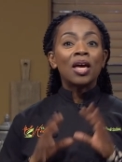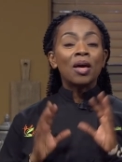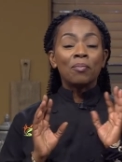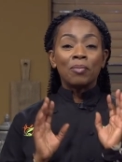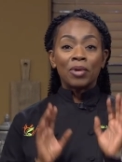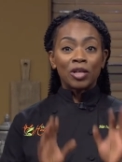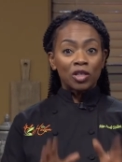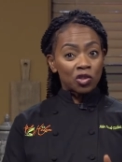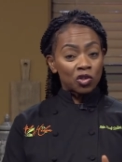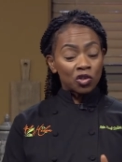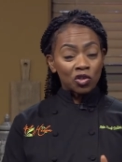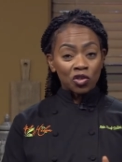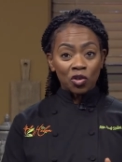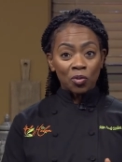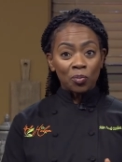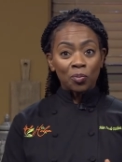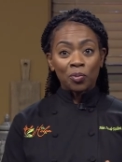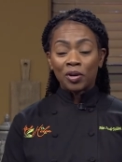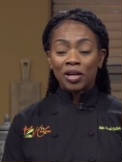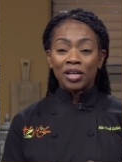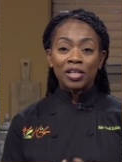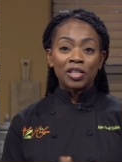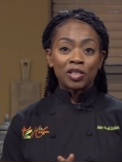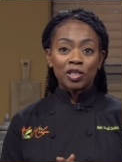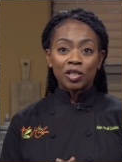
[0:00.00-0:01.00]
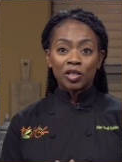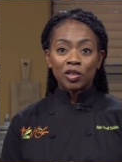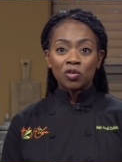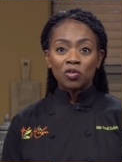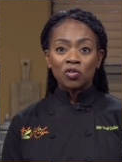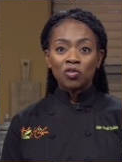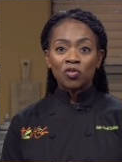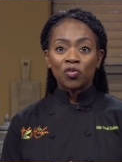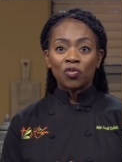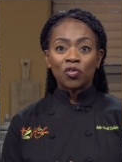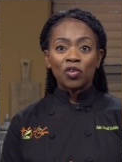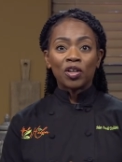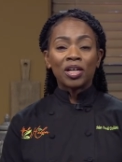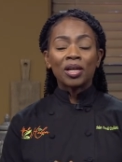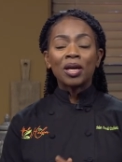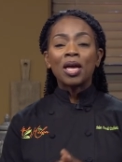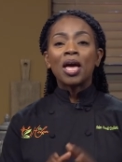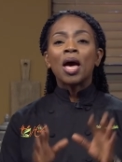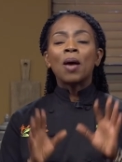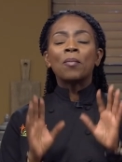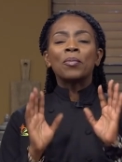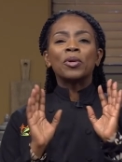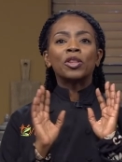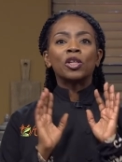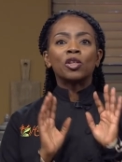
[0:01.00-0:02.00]
Make sure your bread is gluten-free,
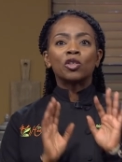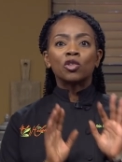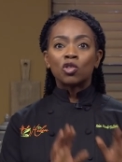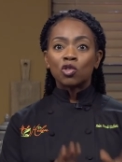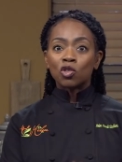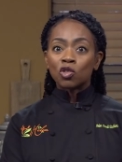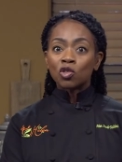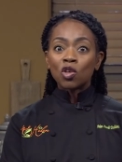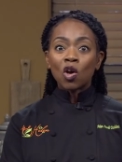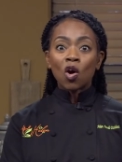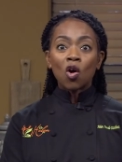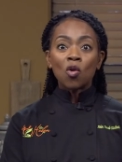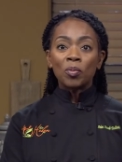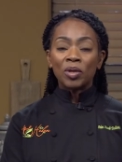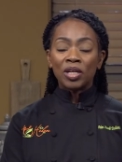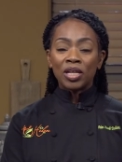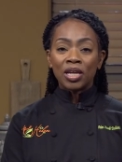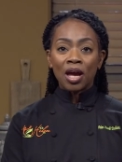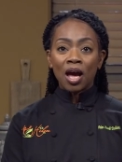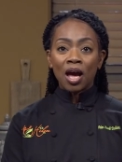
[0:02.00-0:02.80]
but there's so many